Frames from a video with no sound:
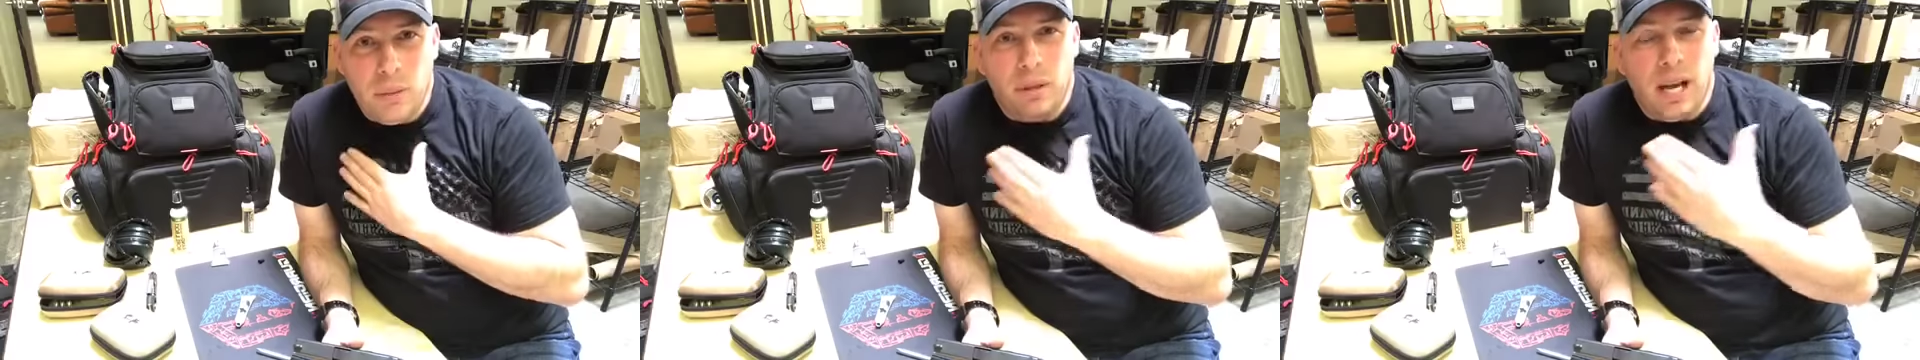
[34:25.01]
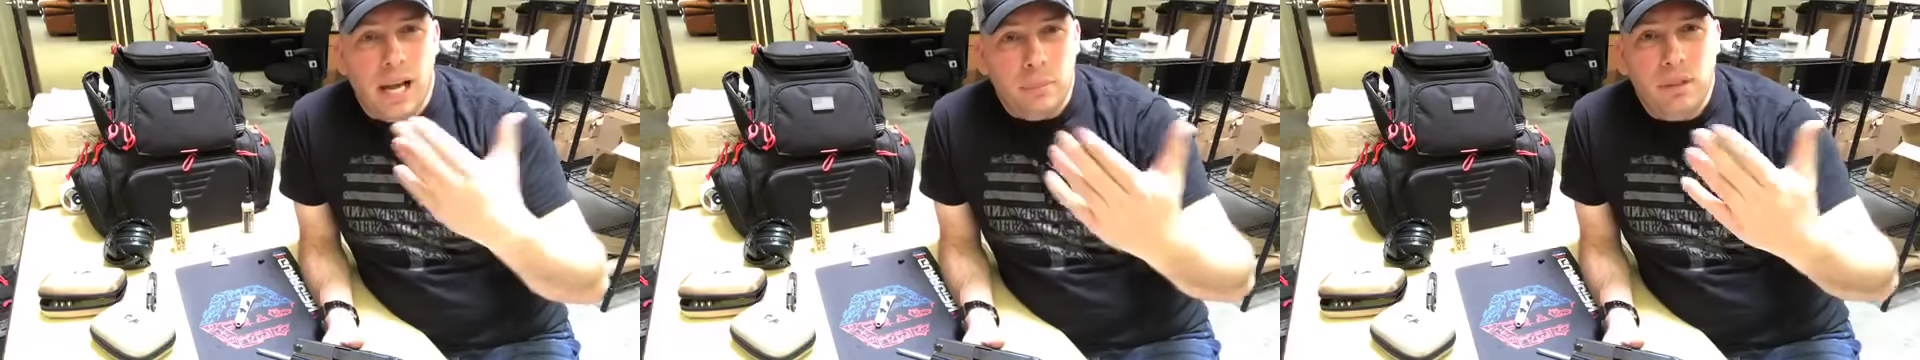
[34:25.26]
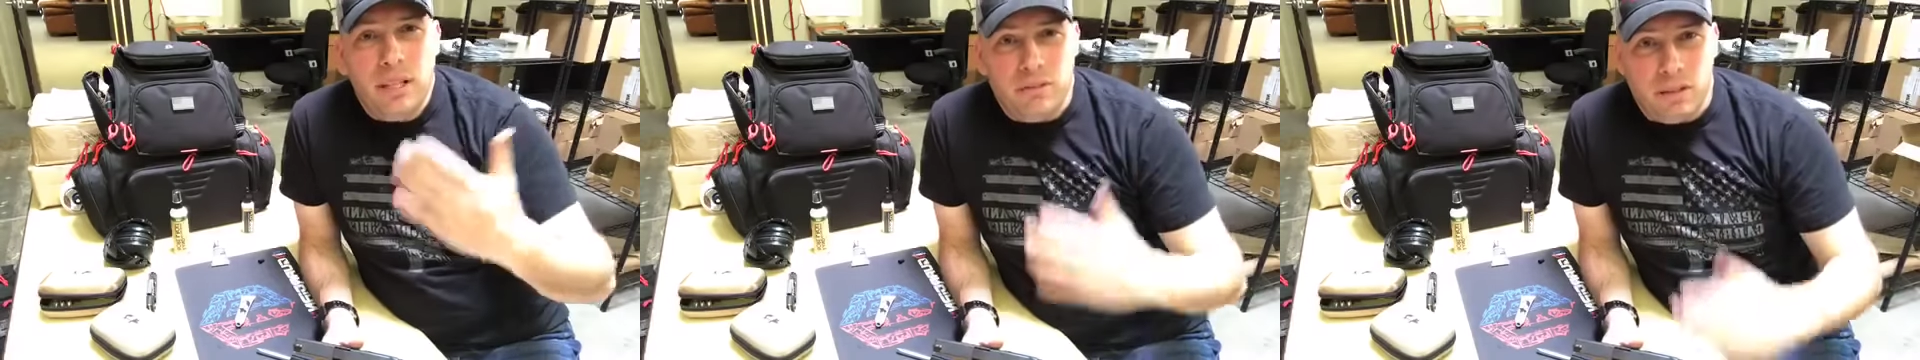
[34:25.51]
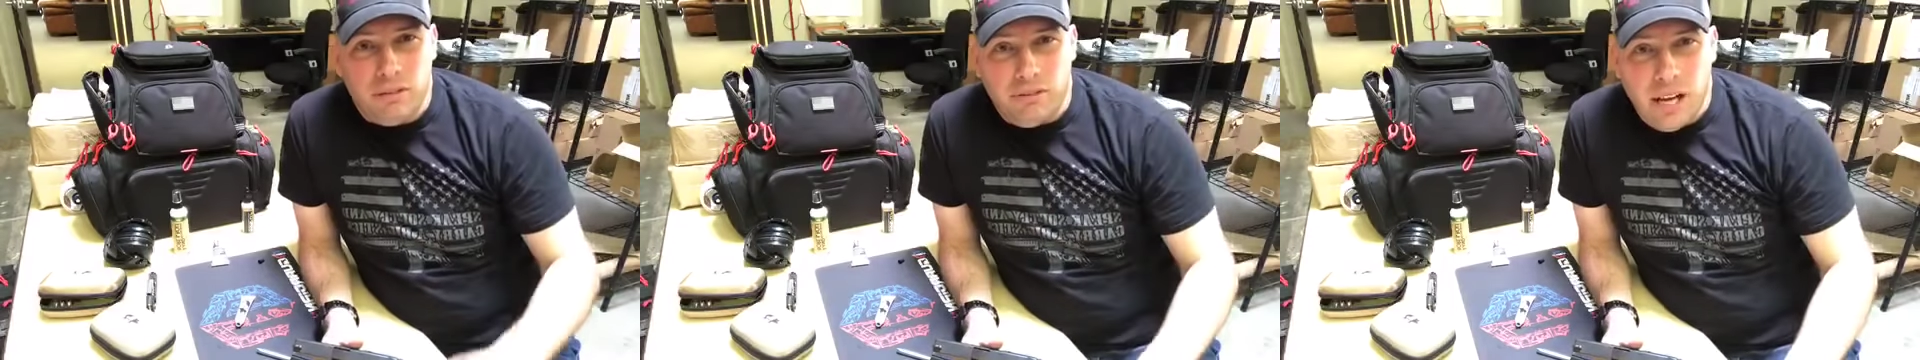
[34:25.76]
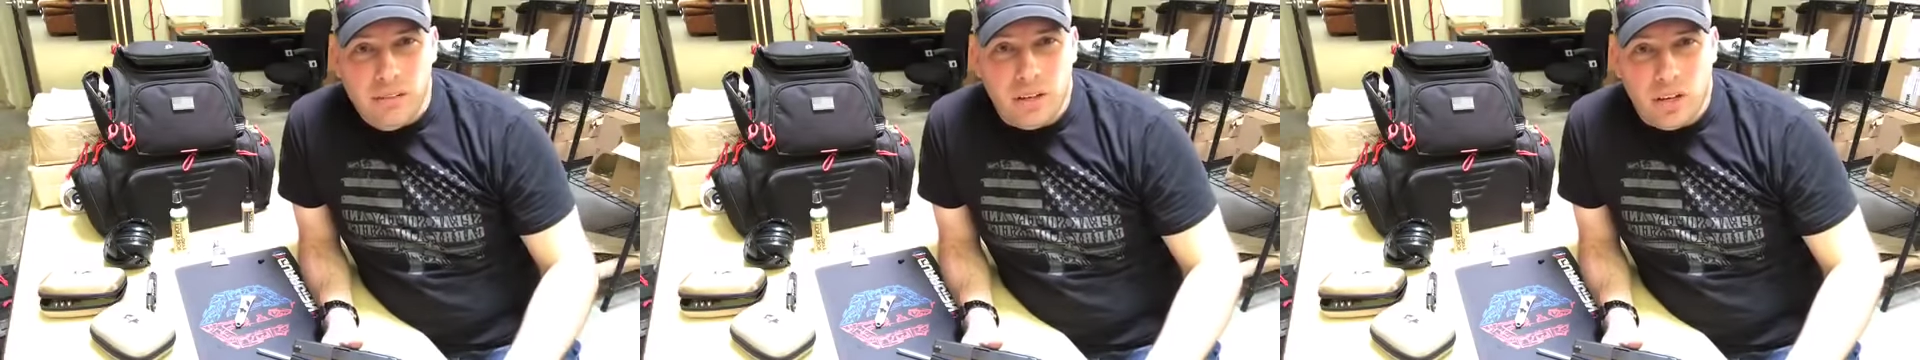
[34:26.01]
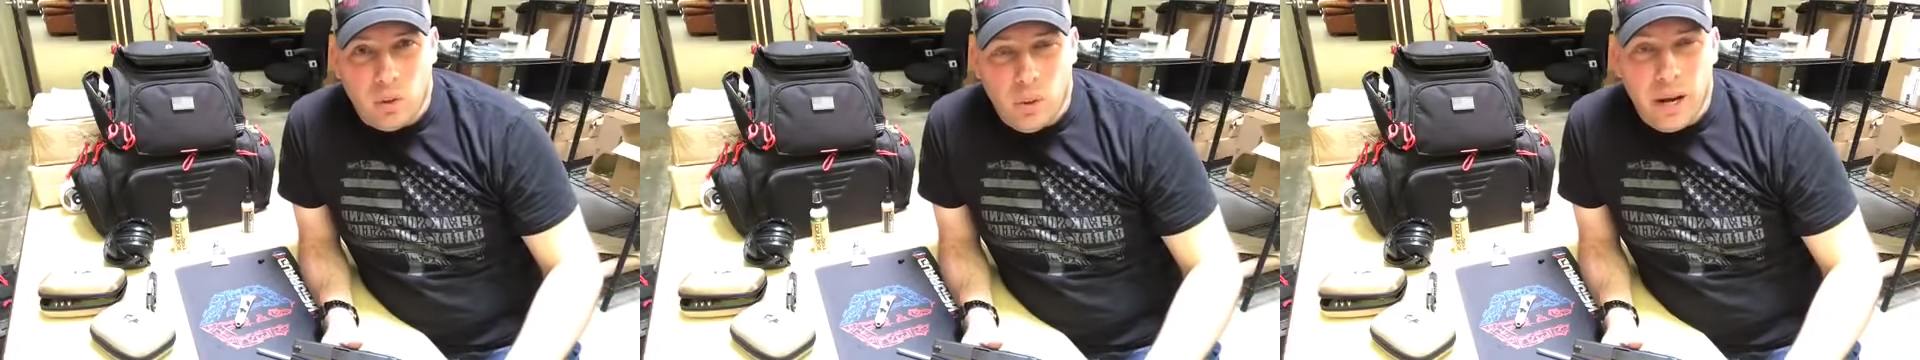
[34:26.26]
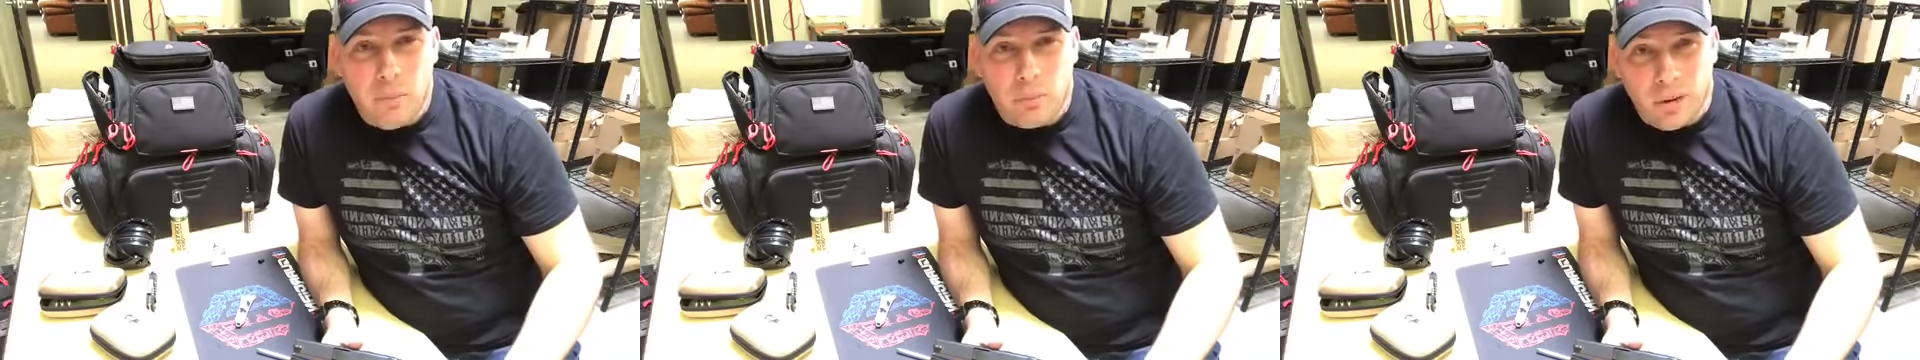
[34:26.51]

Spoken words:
but I believe in a 500 round